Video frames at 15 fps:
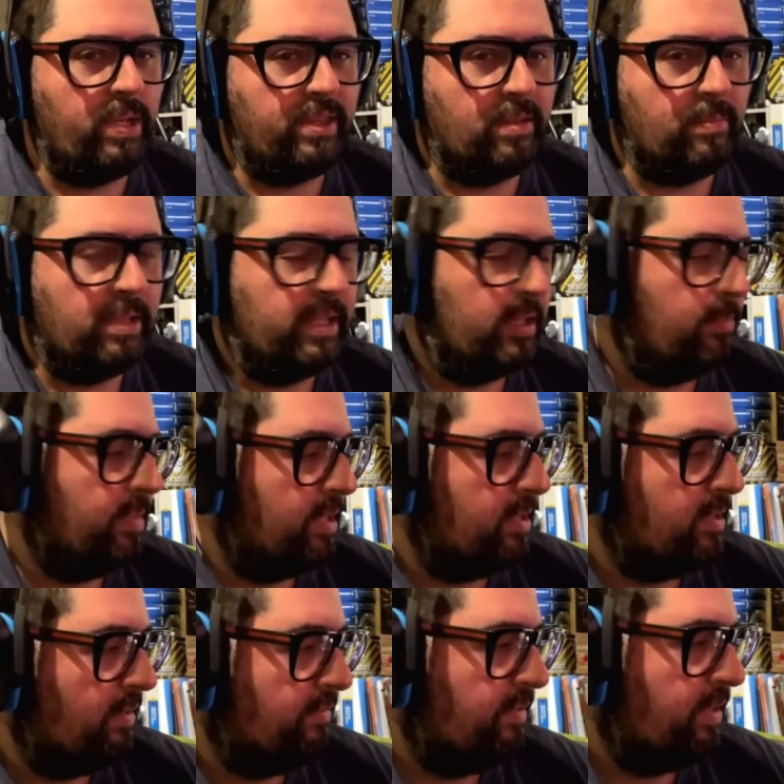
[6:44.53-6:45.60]
them a little bit
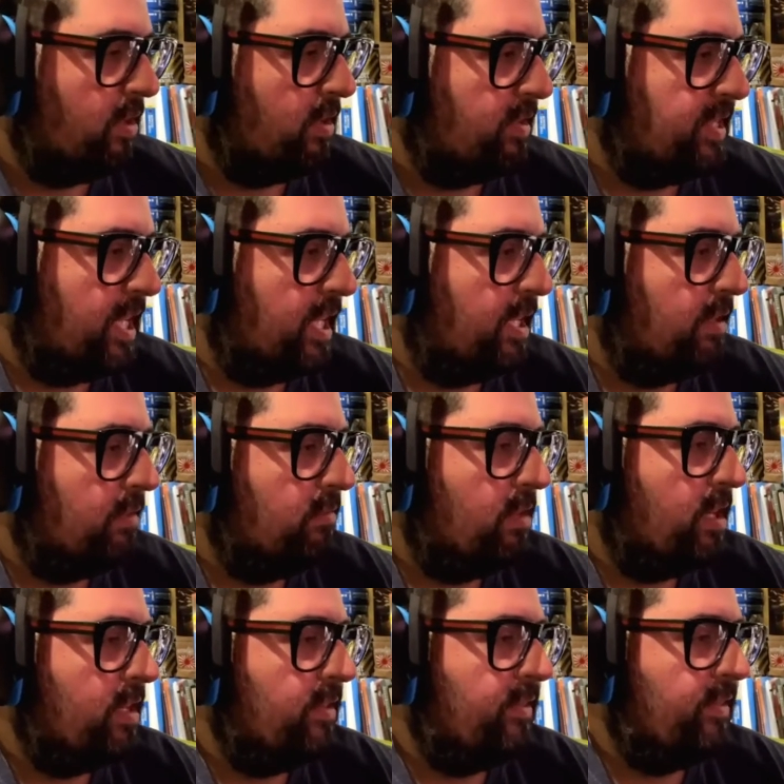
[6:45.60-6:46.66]
to fit our setting,
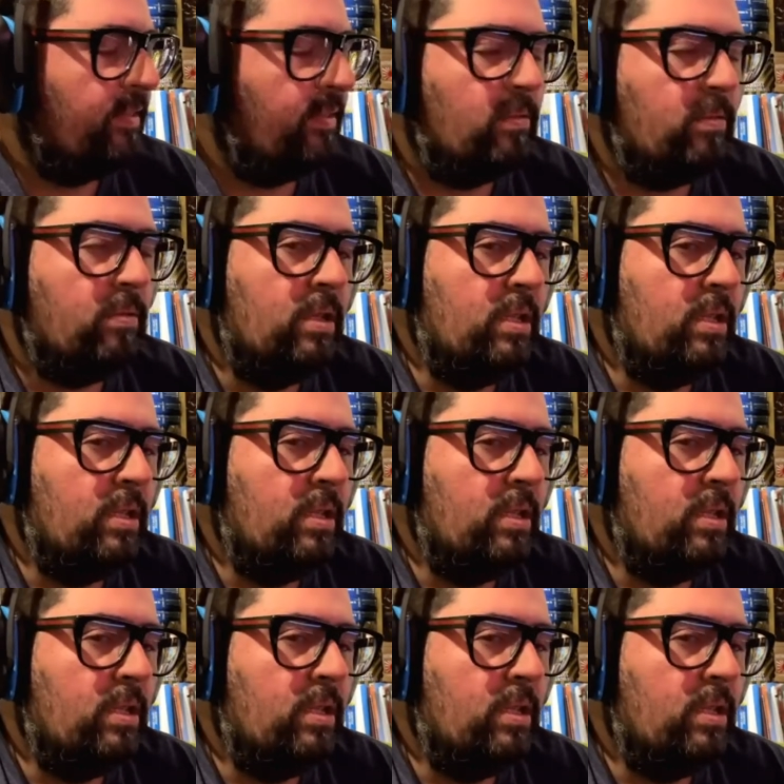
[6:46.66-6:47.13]
right? So